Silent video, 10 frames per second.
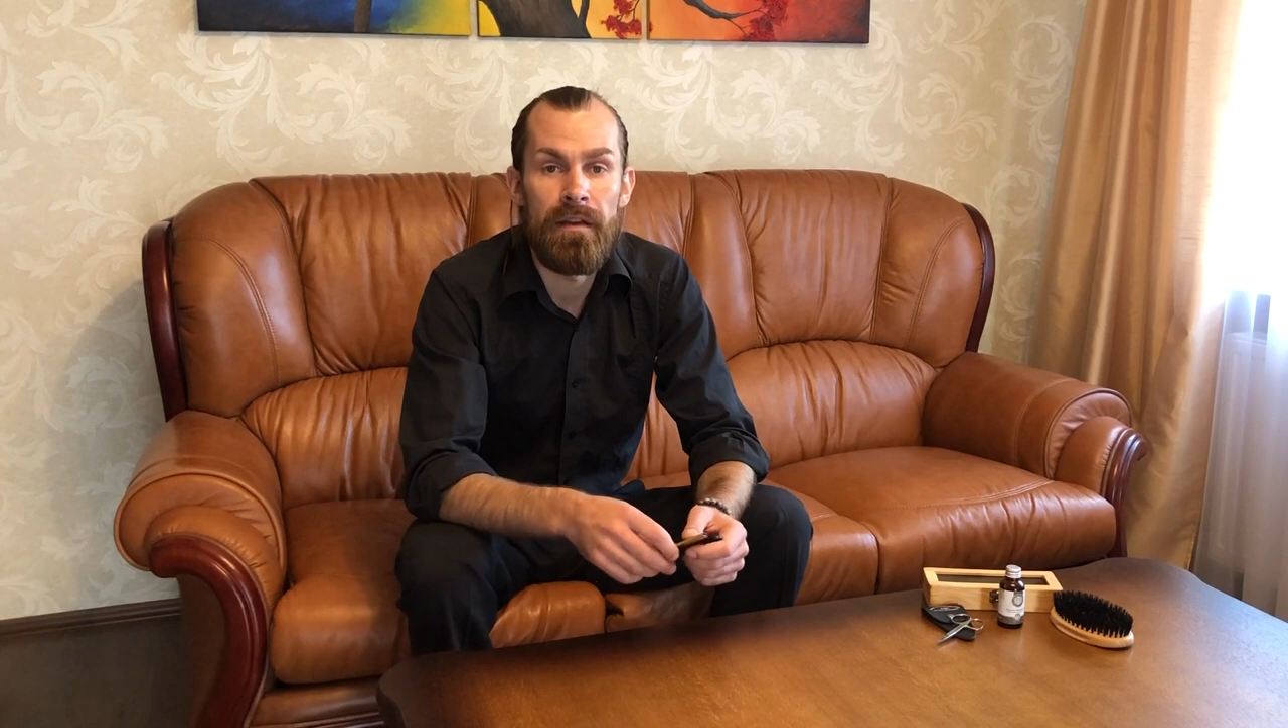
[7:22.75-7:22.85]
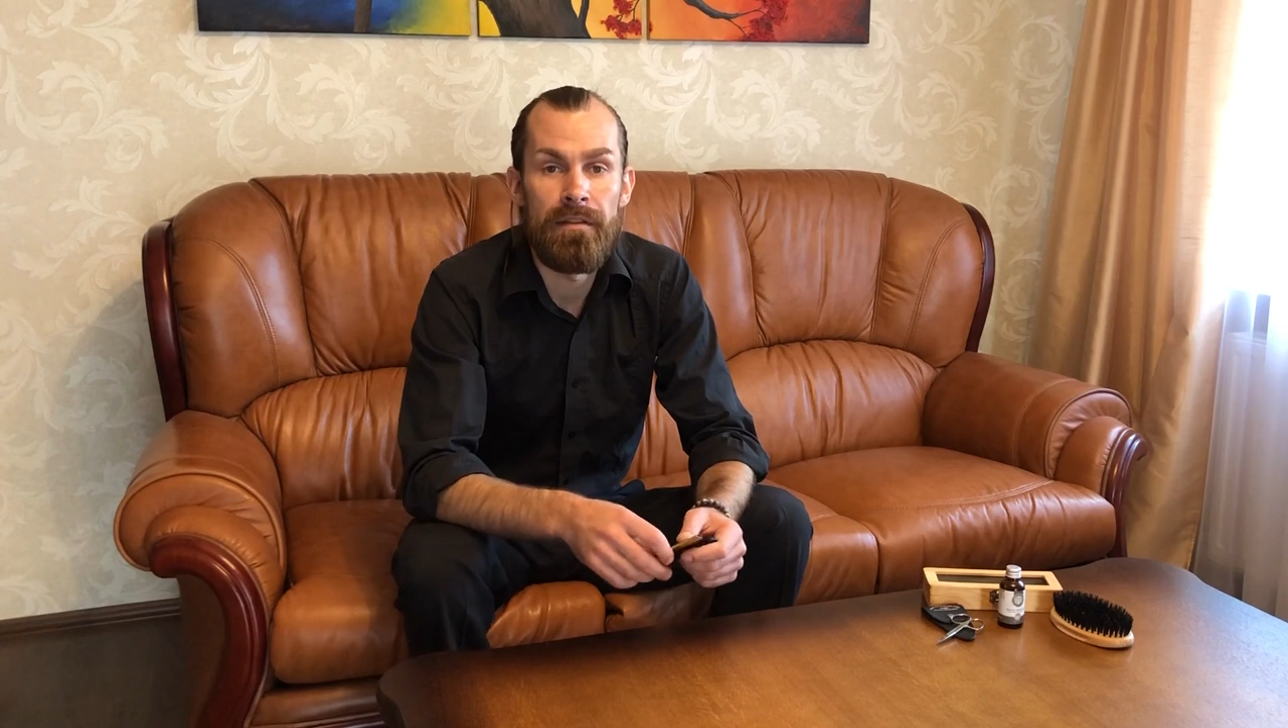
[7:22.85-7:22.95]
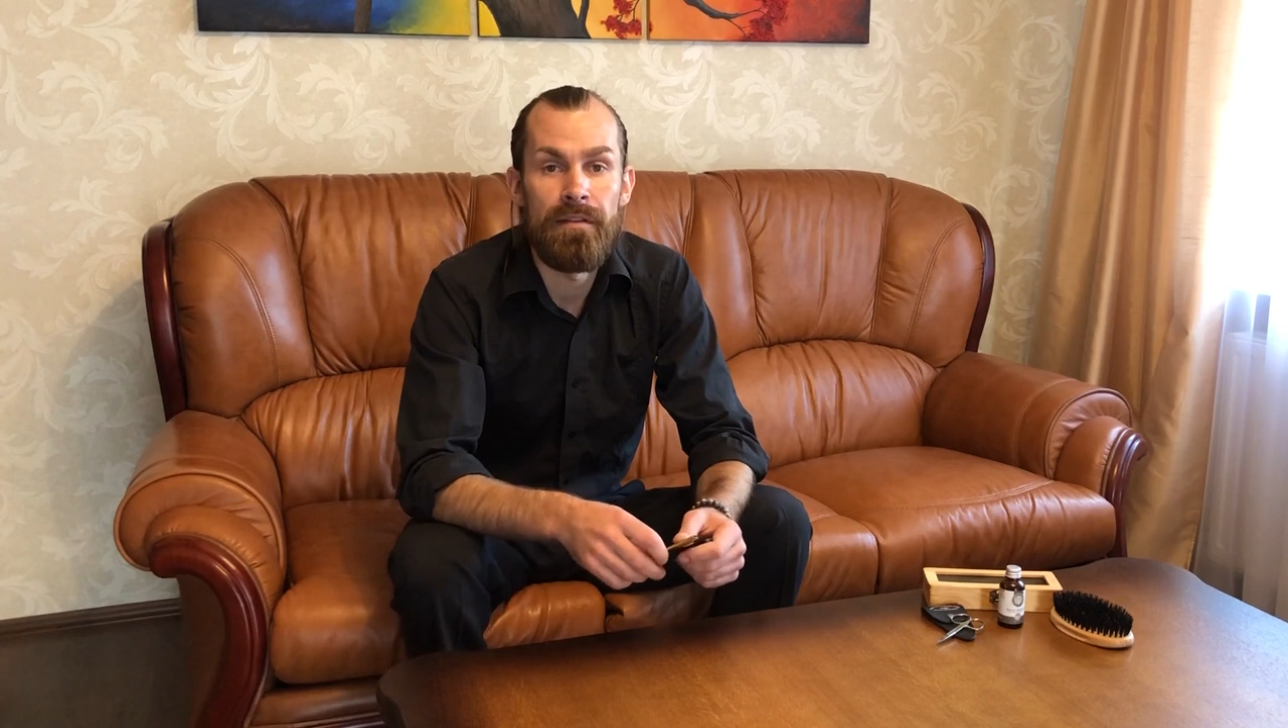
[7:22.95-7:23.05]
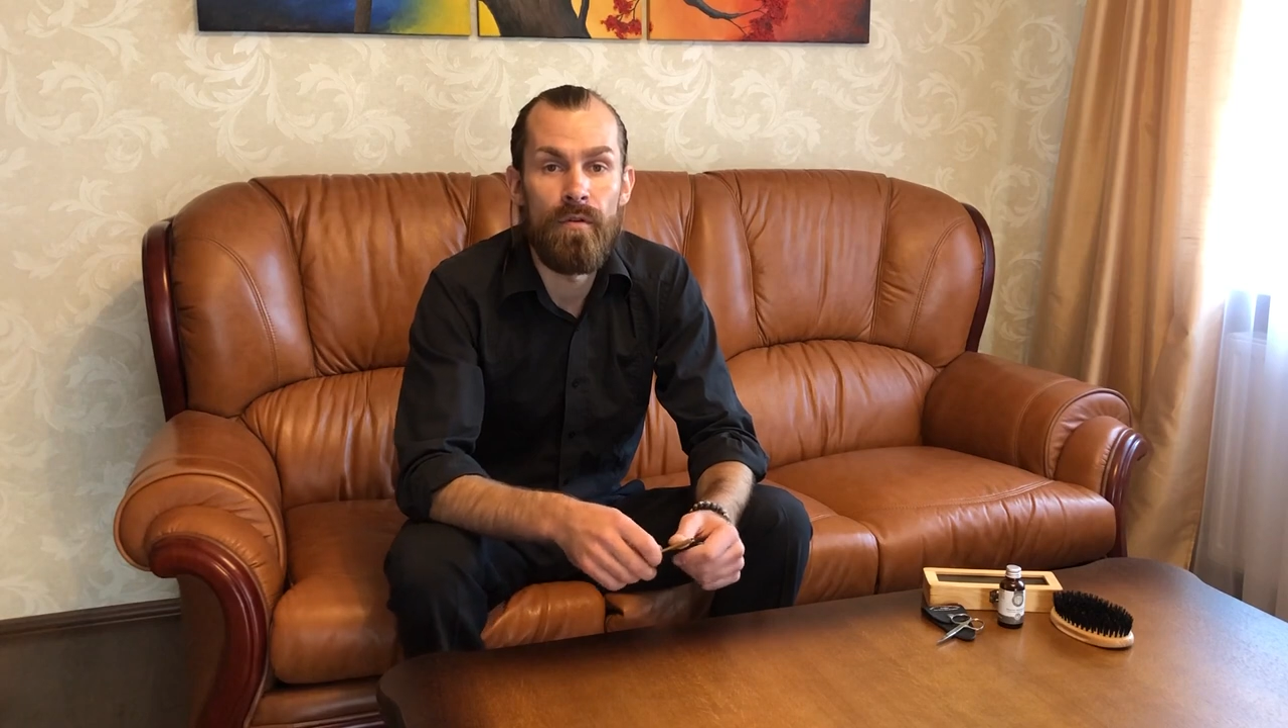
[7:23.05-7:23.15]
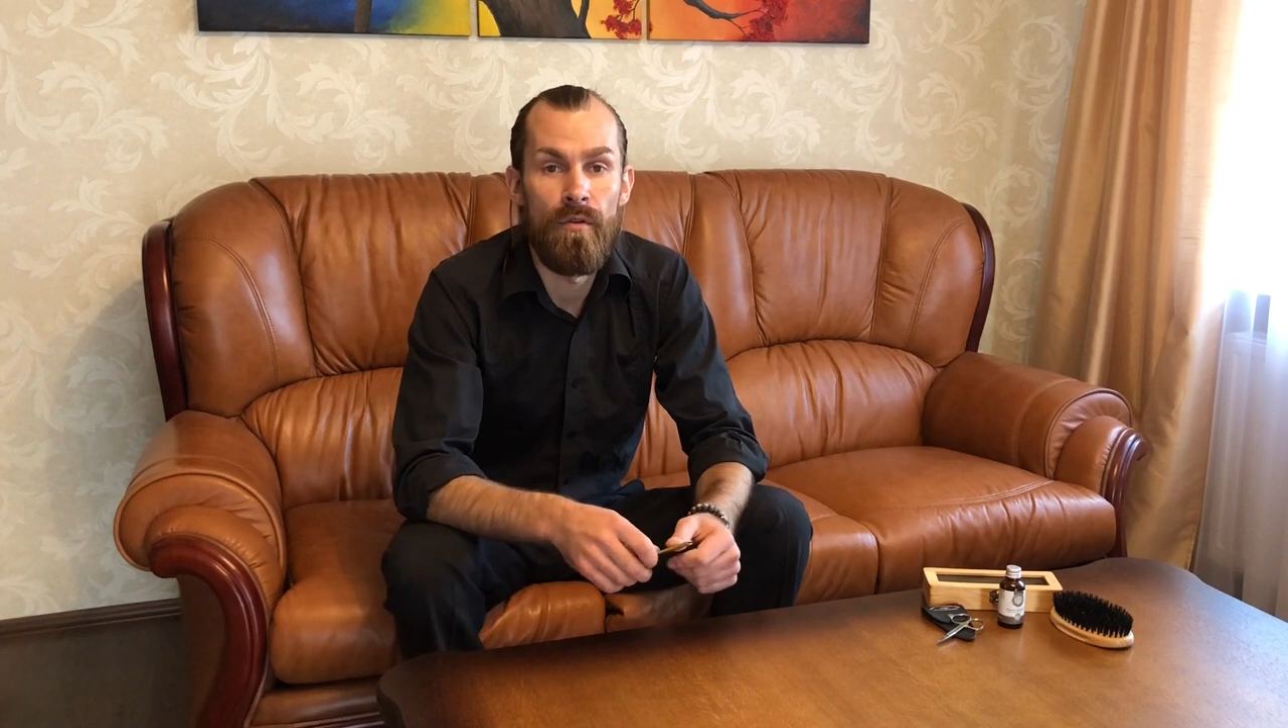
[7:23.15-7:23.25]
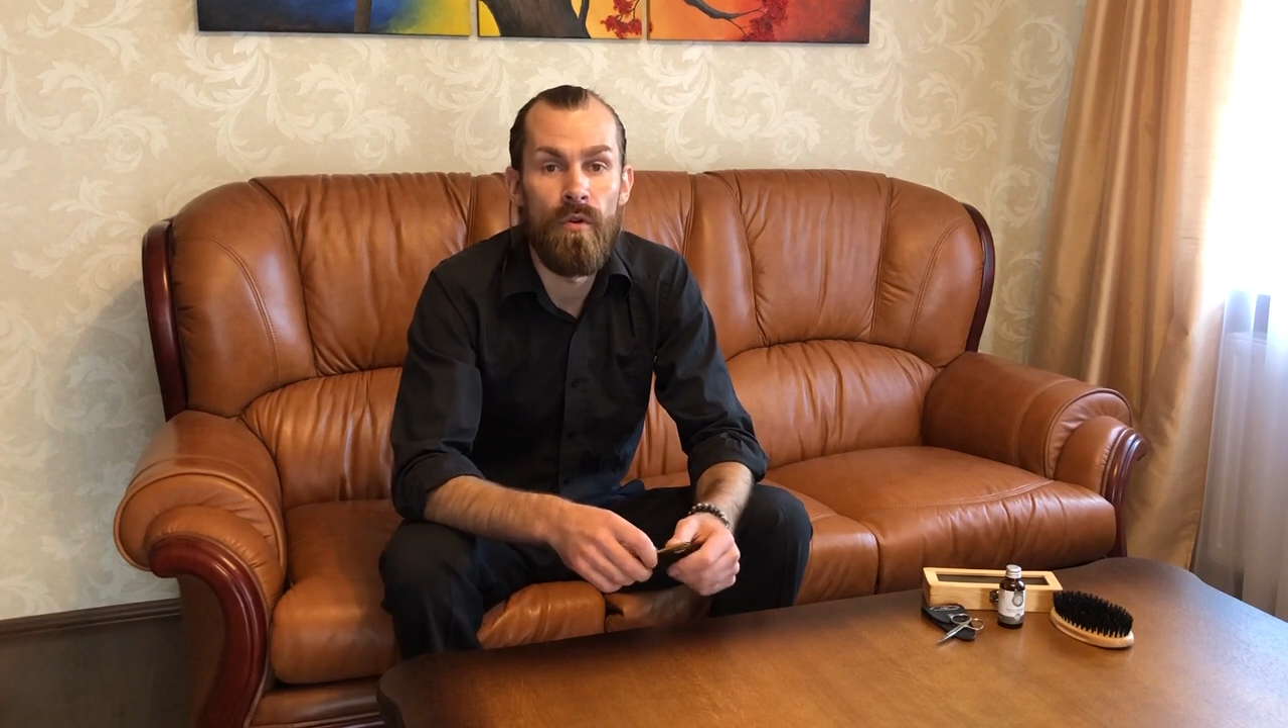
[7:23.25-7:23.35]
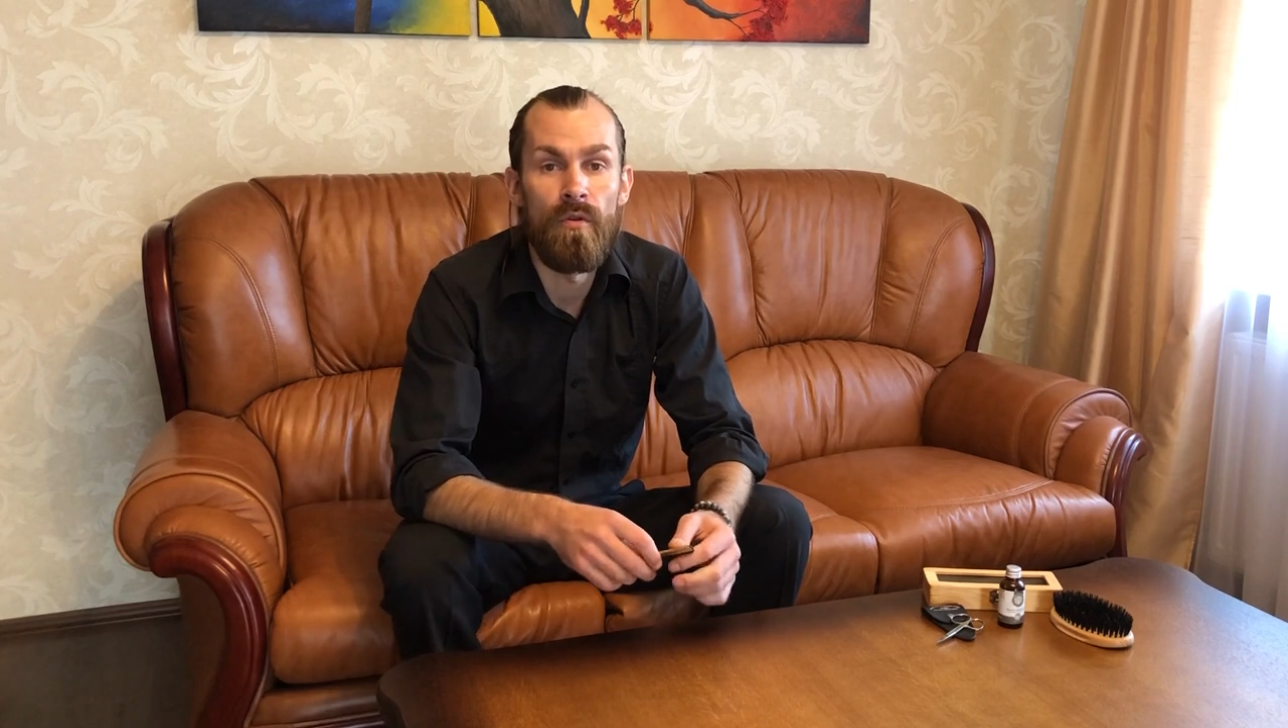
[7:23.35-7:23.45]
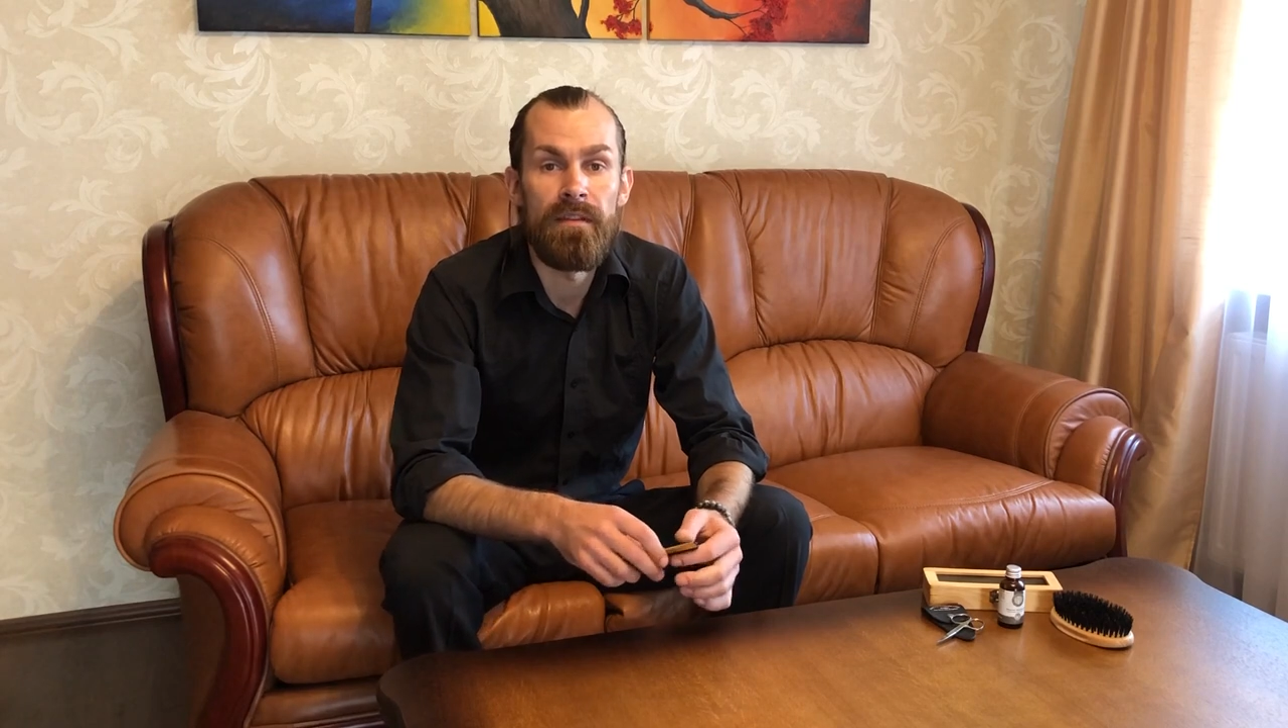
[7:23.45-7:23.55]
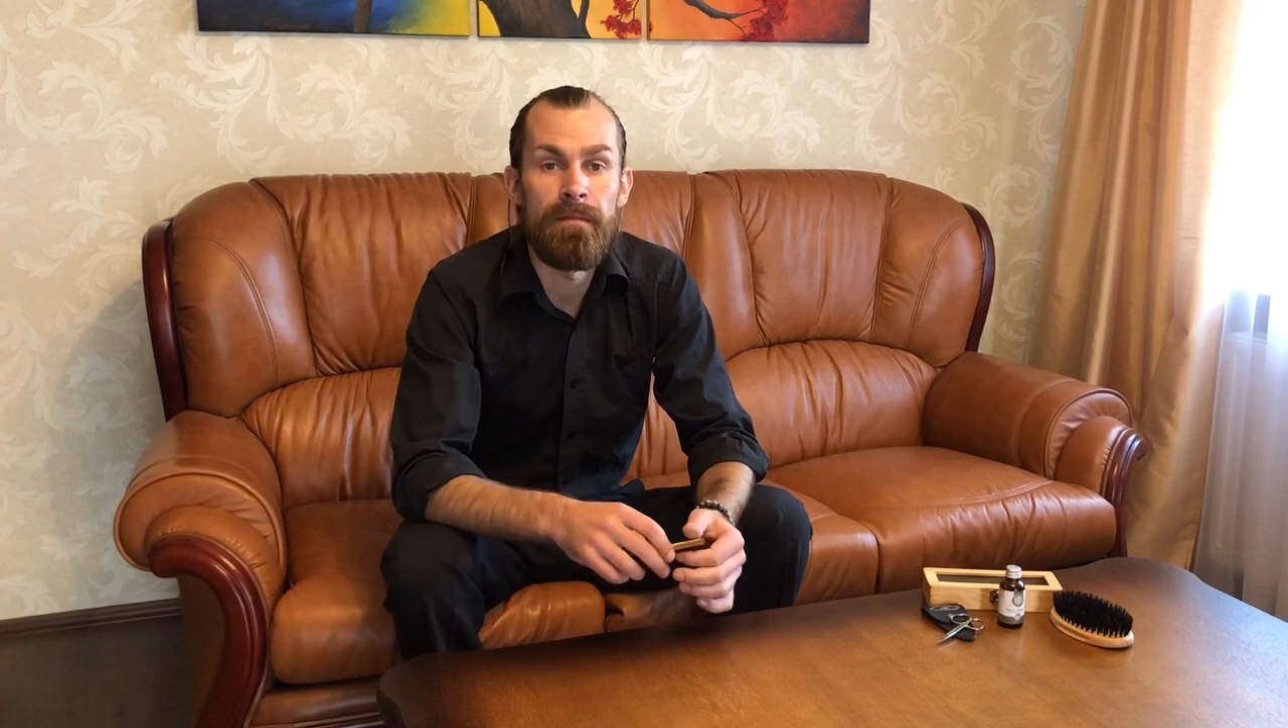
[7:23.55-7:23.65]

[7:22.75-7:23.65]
a so-called